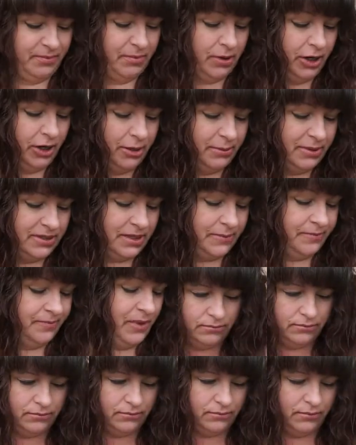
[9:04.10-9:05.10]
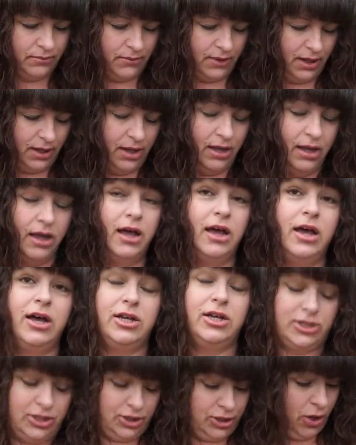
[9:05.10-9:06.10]
better get busy.
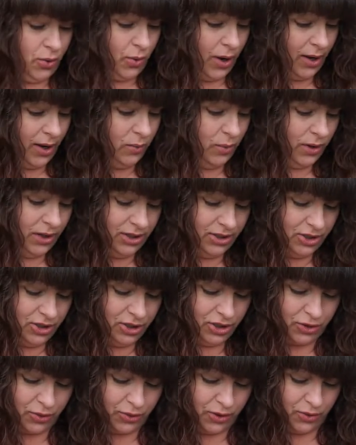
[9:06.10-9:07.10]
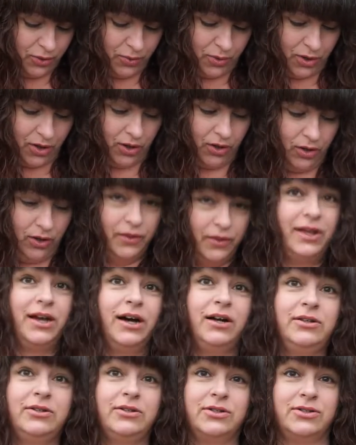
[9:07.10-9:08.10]
So I wanted to show you all the
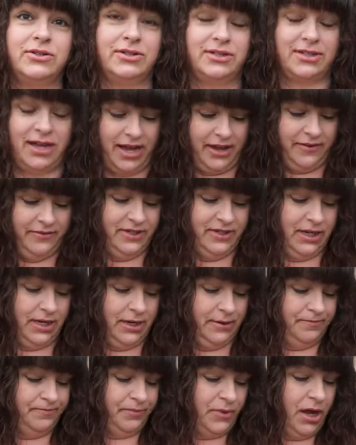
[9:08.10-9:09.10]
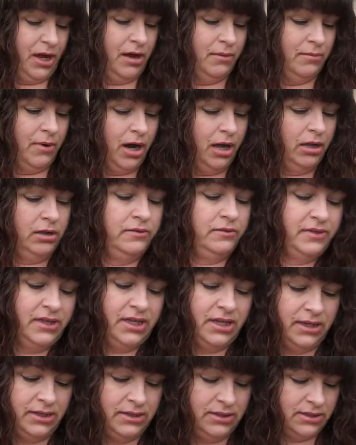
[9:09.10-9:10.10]
colors I've done. All of
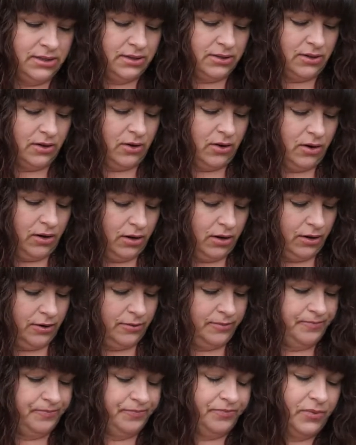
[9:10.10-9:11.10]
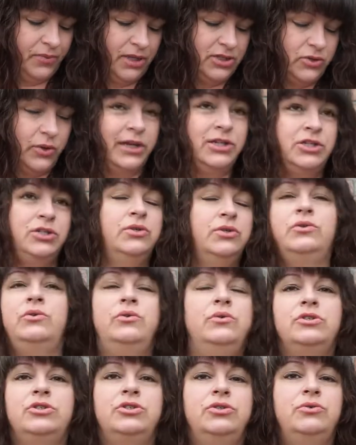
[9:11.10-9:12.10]
these are, so I
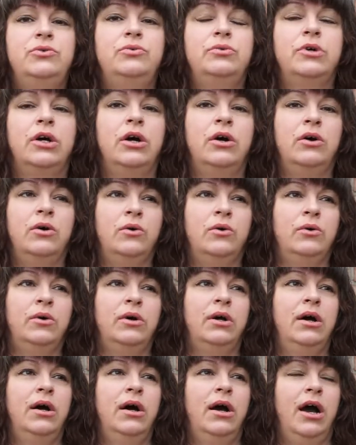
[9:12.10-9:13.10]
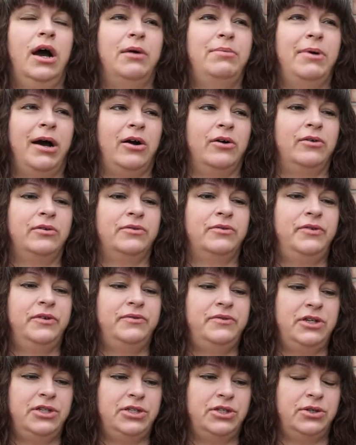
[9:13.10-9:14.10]
do to row about
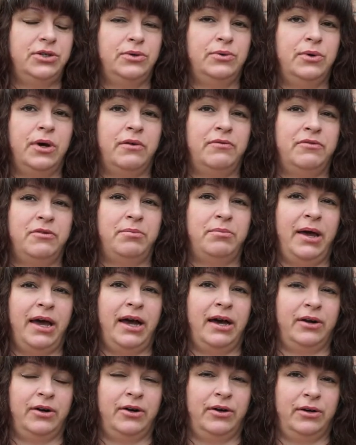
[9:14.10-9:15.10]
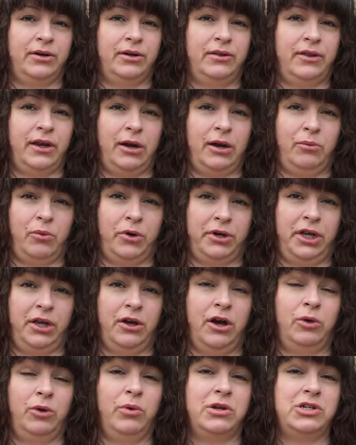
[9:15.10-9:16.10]
52 of the pattern that I'm working
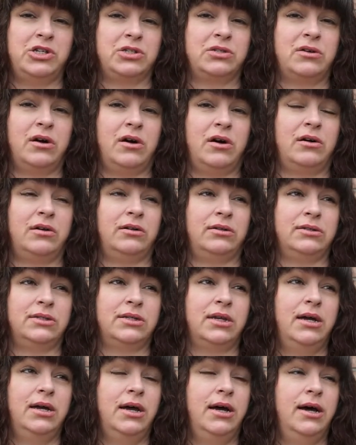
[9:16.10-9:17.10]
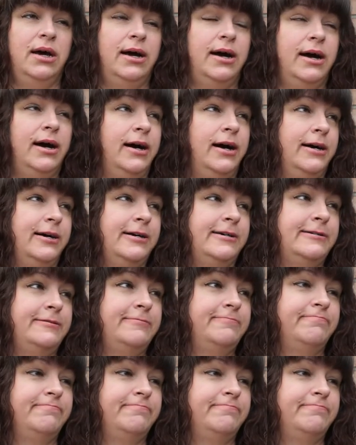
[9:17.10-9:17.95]
on, which is called Mandala